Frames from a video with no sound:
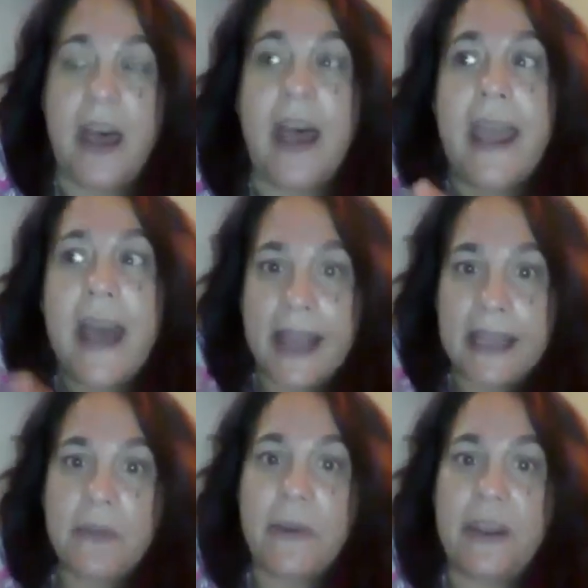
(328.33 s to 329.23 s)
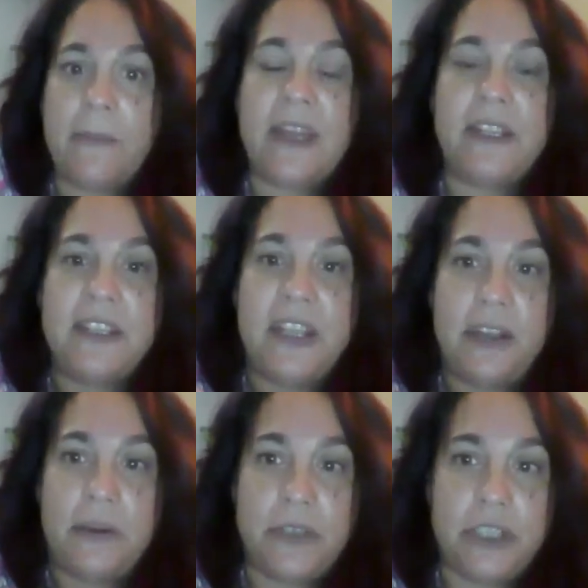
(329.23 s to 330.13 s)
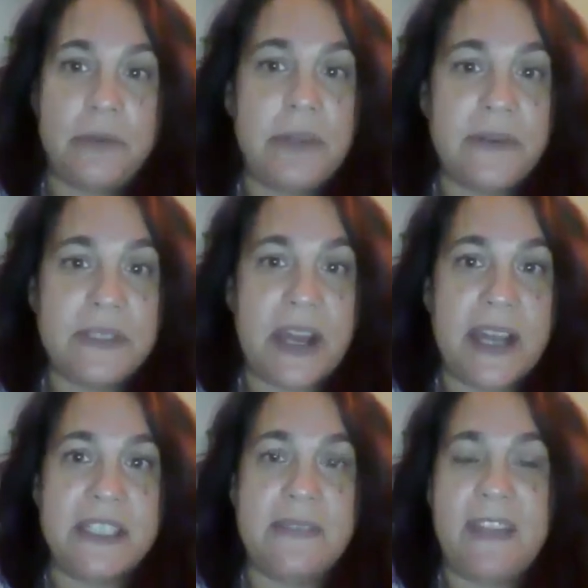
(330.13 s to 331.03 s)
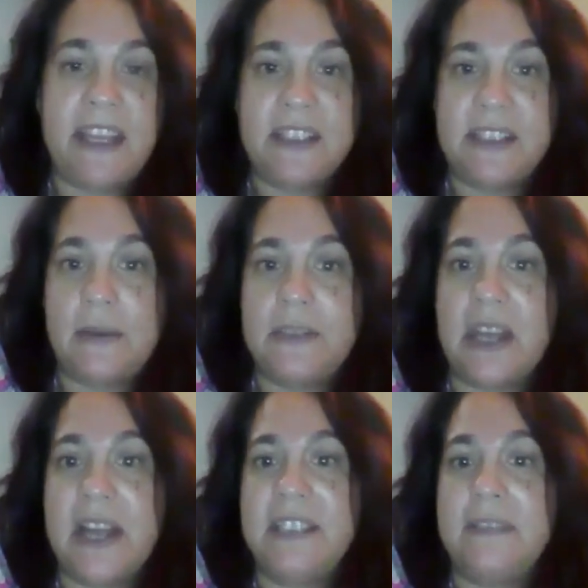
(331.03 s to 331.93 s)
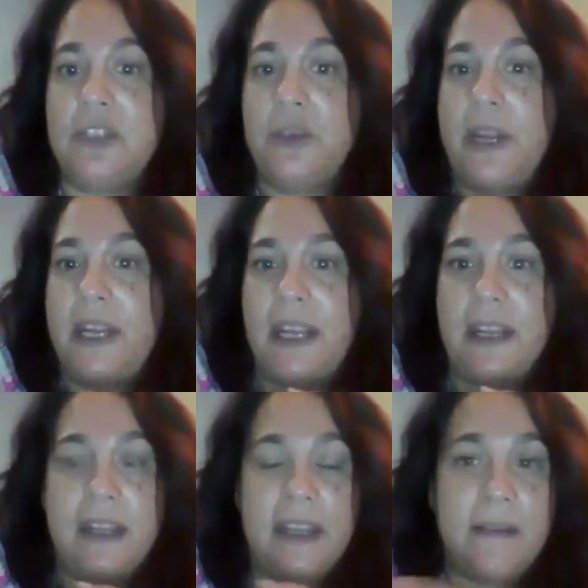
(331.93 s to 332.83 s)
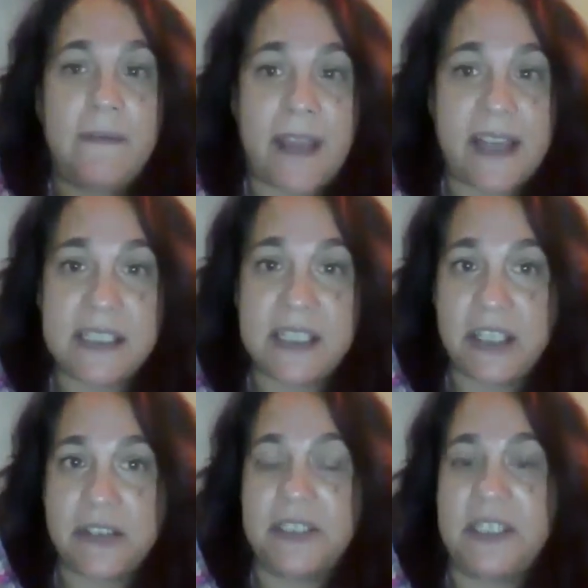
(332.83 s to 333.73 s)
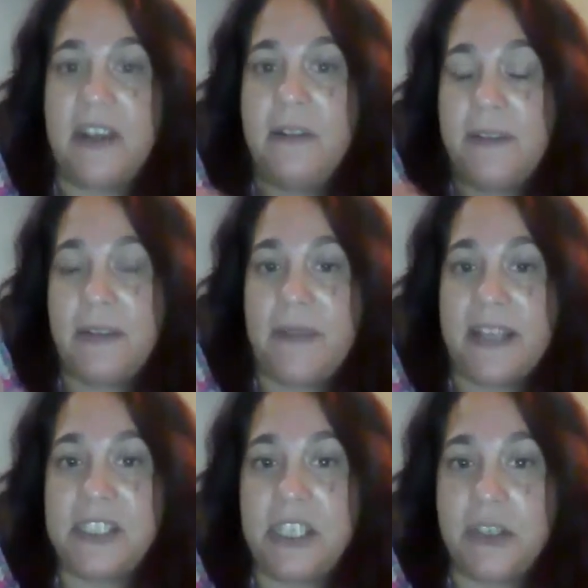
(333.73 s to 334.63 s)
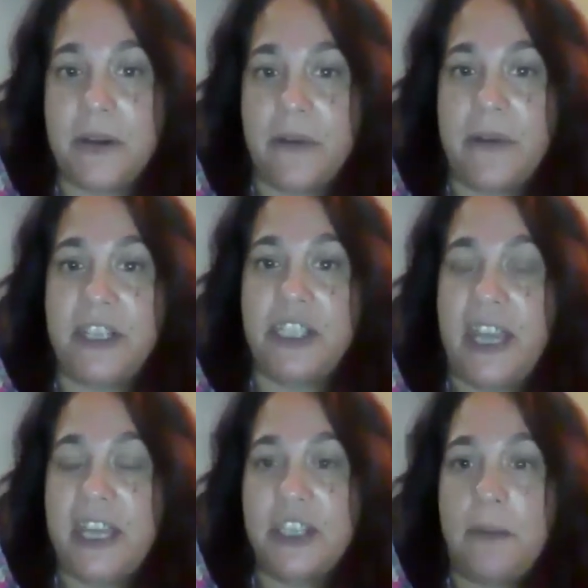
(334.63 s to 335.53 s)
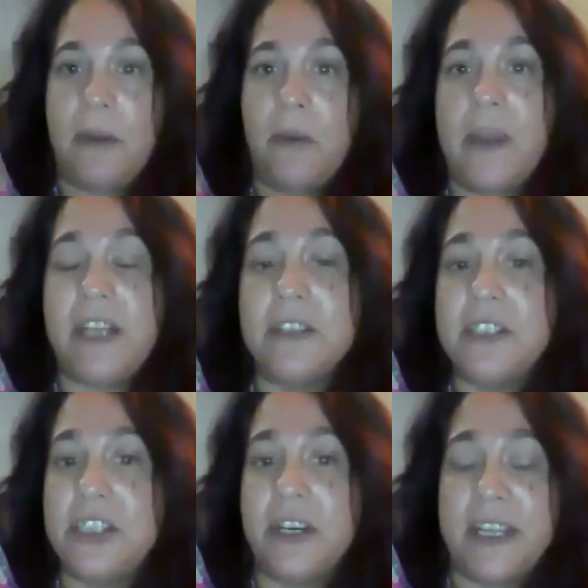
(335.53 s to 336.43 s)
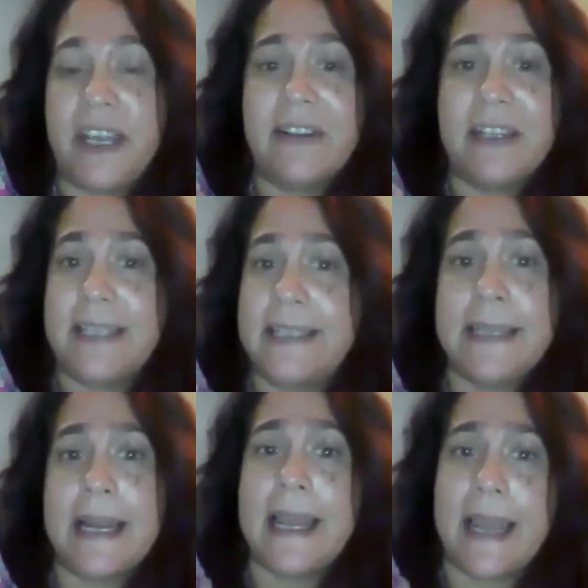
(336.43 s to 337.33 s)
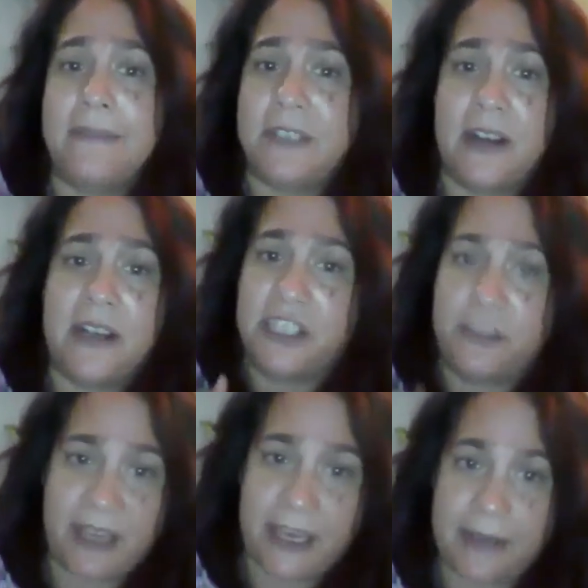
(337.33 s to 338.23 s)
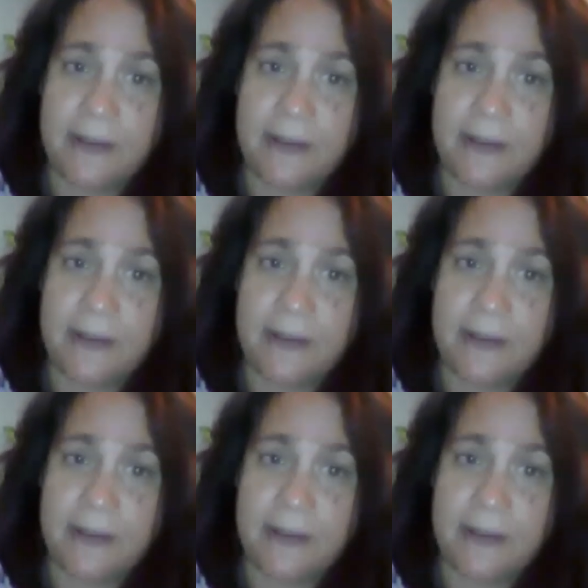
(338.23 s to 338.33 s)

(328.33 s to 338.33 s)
I highly recommend that you do those kinds of things, those kinds of training, invest in yourself, invest in your own education. But when you're starting out, it does not have to cost you money.